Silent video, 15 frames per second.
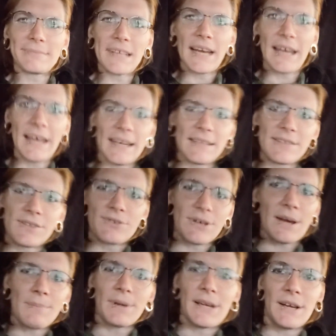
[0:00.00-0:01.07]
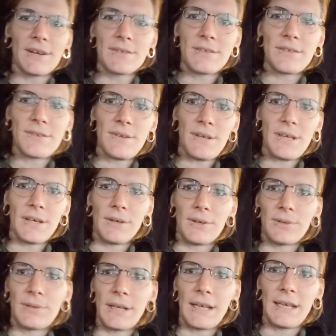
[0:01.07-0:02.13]
I had to drop my art
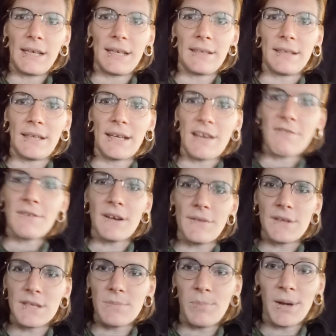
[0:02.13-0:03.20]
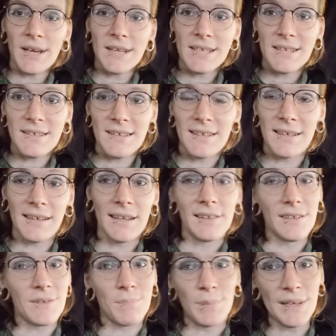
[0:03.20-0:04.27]
studio, and then I found this bus, and
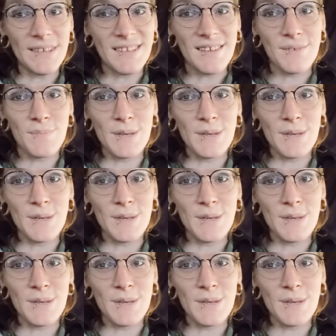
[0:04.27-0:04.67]
this bus has